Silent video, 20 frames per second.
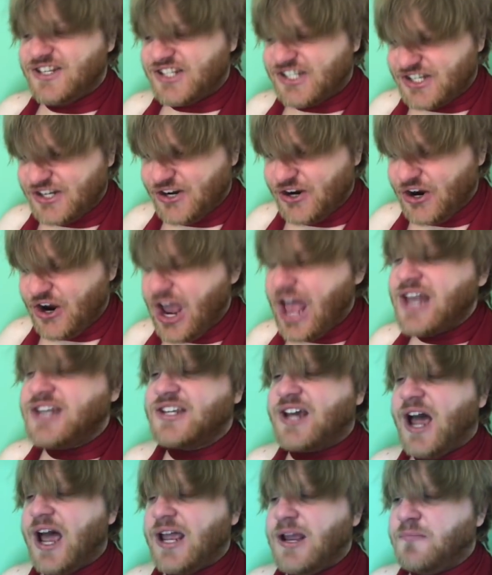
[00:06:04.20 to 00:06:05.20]
sir,
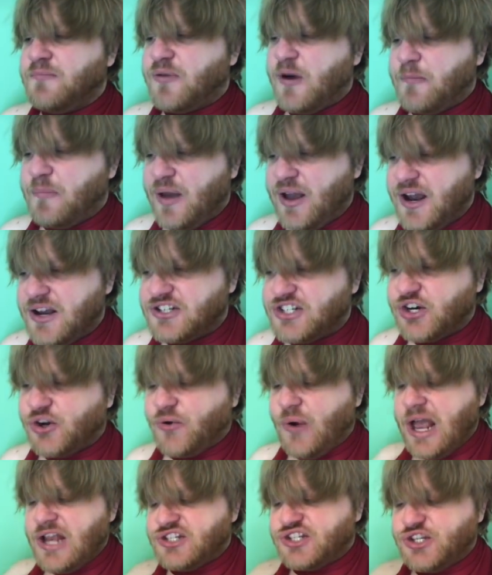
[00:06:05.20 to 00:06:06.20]
and I am prepared to
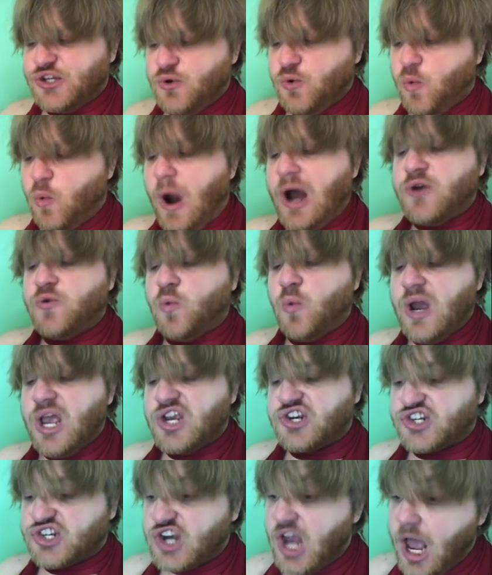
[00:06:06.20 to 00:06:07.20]
grant you one
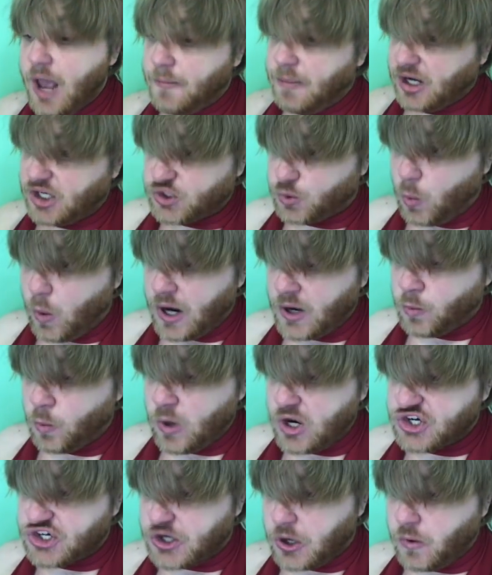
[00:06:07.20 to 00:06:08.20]
wish, but one
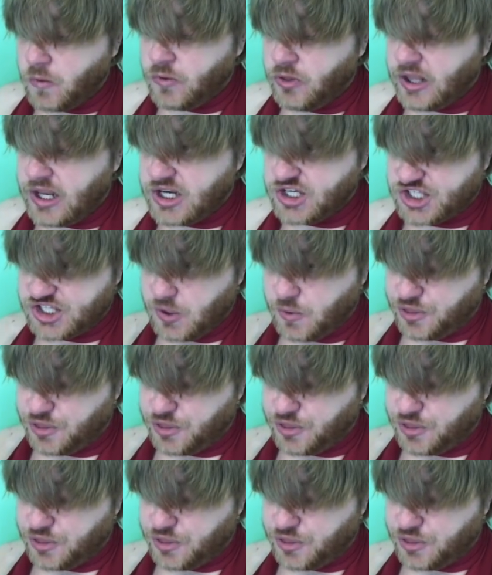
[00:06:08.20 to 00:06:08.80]
wish only, so